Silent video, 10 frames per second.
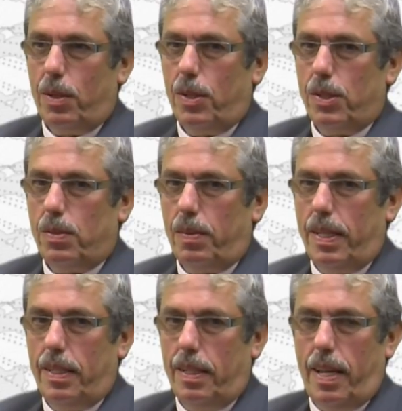because
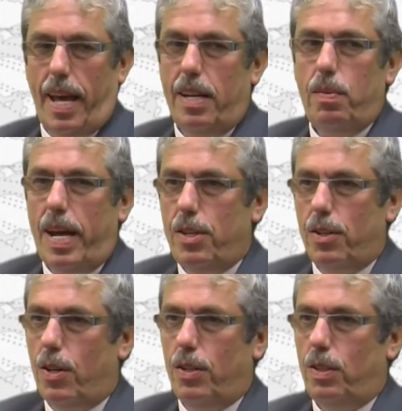when anywhere you
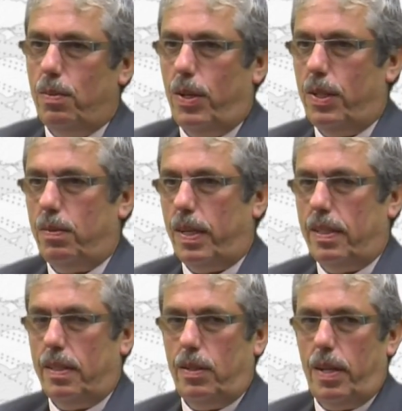go in the world,
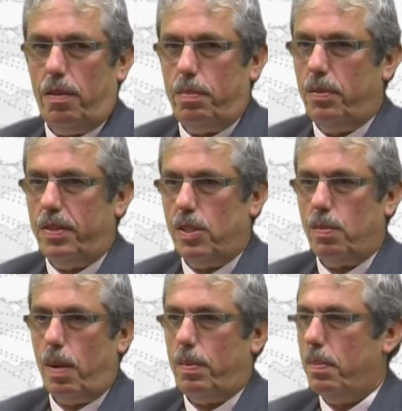when you have buffets
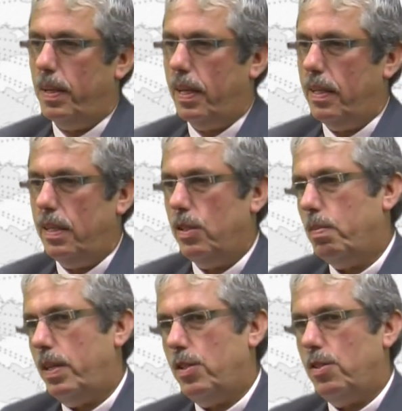where people can eat as
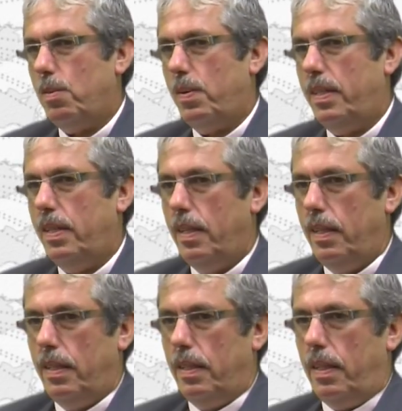much as they want,
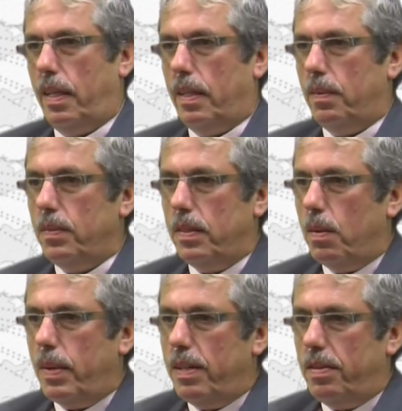they
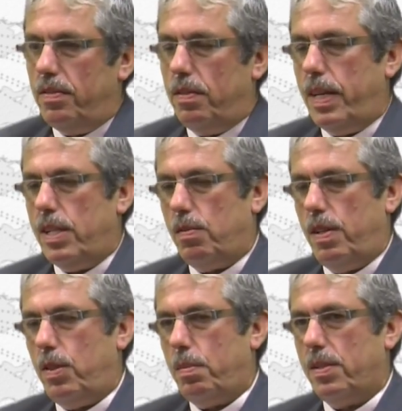waste
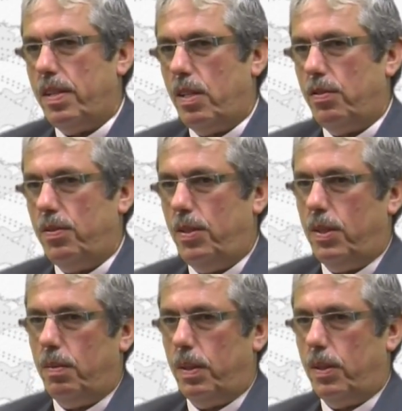50% of the
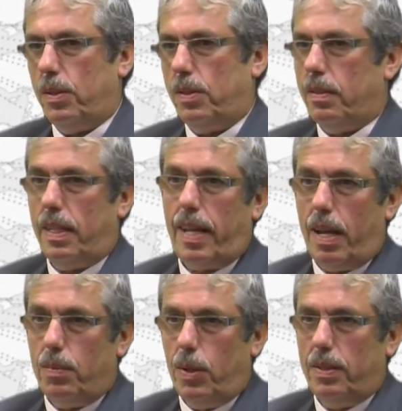food, because they
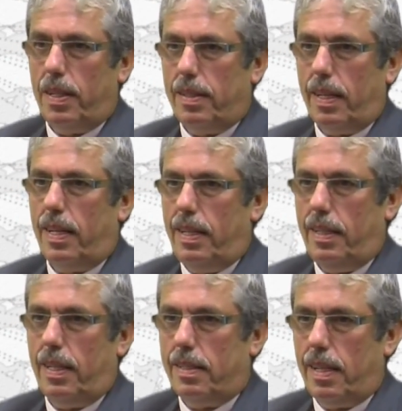take more than they can
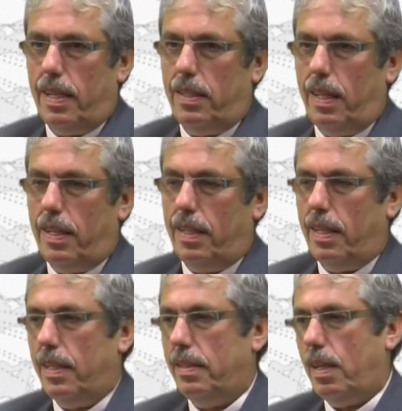eat at the end, and
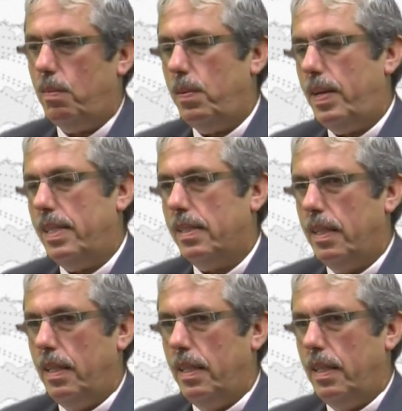then we waste.